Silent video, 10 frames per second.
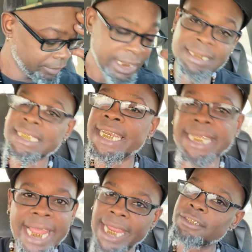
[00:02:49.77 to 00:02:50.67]
He said he
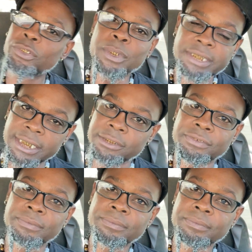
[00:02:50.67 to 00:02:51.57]
came to himself.
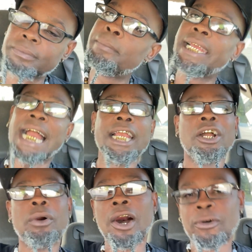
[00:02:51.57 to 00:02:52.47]
Man, I can
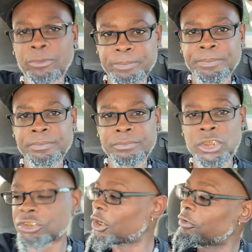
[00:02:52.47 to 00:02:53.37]
go home.
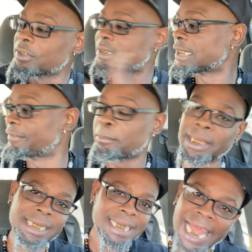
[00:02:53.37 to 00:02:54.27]
Servants living
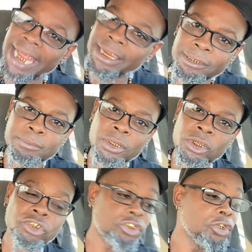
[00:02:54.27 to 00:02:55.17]
better than I am.
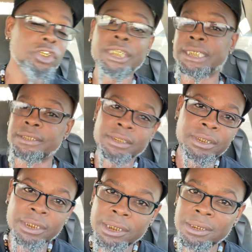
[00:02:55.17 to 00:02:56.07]
Surely
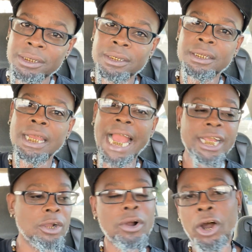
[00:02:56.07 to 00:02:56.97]
I
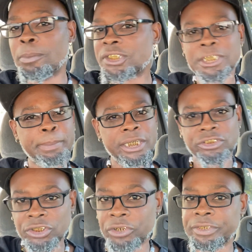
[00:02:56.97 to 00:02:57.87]
can go home and just be a
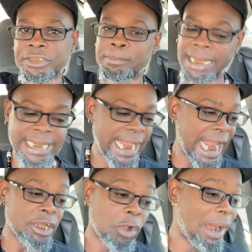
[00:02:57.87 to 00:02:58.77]
servant to my dad.
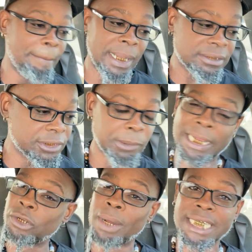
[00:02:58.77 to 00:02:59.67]
I know I messed up. I
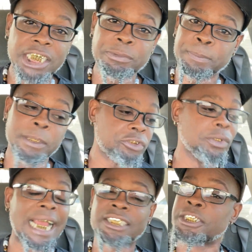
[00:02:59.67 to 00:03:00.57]
know I disrespect. Sure,
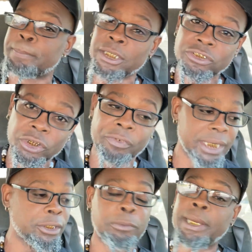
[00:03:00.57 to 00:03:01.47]
I could just be a servant
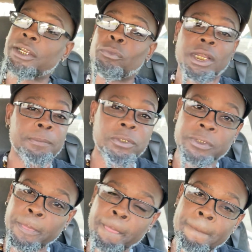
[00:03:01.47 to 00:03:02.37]
and do better than what I'm doing.